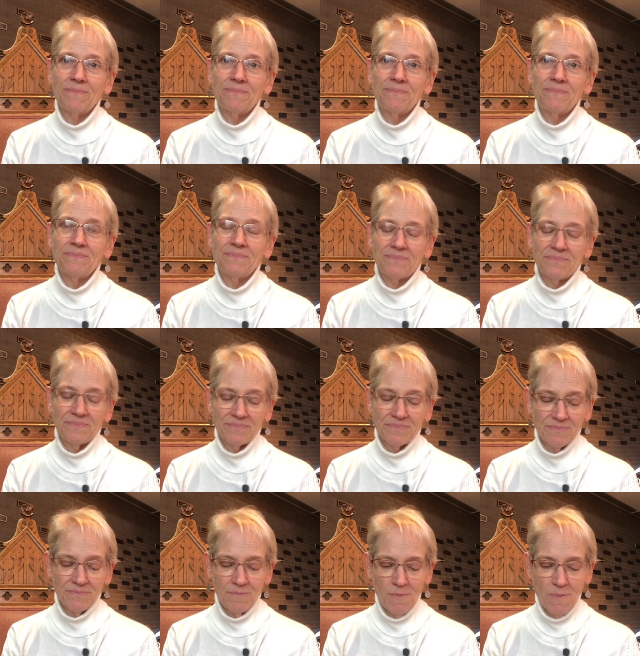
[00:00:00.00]

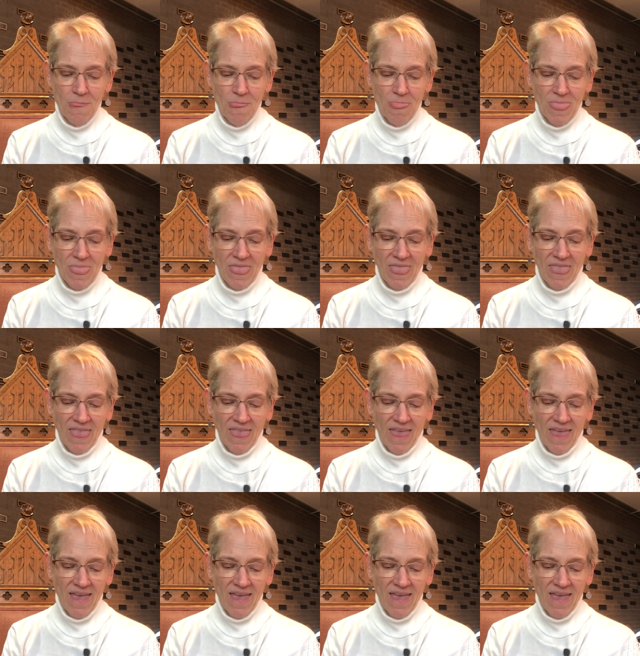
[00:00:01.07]
No one is speaking in this clip.